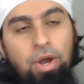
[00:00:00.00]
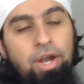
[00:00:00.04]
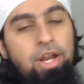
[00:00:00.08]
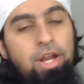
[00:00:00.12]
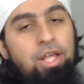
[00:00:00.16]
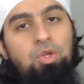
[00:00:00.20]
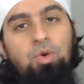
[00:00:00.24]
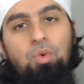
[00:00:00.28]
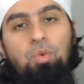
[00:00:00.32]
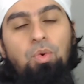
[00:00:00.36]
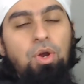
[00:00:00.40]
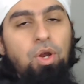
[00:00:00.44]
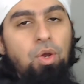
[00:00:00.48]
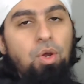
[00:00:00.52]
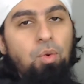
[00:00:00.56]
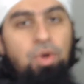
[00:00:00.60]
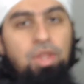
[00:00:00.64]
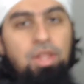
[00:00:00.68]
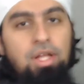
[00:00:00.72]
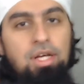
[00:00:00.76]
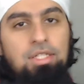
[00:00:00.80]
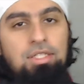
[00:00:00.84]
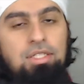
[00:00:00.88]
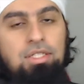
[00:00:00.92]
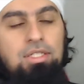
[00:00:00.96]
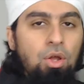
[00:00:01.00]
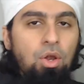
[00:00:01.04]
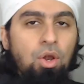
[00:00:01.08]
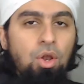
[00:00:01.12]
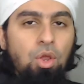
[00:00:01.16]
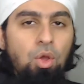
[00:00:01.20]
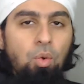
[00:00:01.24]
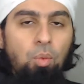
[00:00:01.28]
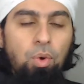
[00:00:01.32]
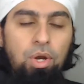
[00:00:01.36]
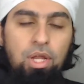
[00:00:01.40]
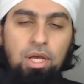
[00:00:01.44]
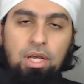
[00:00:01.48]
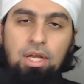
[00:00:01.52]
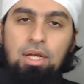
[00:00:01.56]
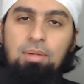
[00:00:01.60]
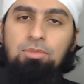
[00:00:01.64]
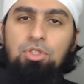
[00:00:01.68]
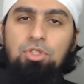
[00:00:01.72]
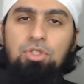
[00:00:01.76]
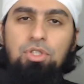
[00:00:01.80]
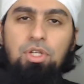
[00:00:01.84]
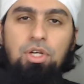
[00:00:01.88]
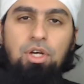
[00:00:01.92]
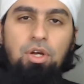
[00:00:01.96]
to work with us. When it comes
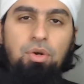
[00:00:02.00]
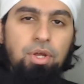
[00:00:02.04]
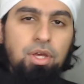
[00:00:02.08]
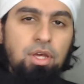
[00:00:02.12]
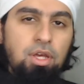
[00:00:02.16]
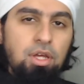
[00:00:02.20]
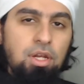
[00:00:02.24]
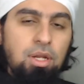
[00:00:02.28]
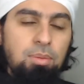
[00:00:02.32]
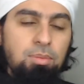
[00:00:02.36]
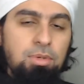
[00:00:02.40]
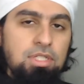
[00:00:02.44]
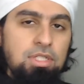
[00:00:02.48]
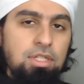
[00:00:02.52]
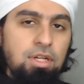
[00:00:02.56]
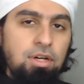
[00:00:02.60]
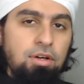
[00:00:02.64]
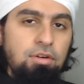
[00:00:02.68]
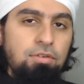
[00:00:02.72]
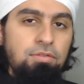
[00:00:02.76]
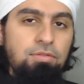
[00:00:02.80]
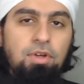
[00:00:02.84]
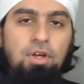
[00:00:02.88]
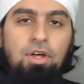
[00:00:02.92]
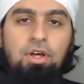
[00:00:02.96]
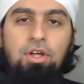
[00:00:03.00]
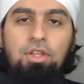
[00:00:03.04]
to the curriculum itself,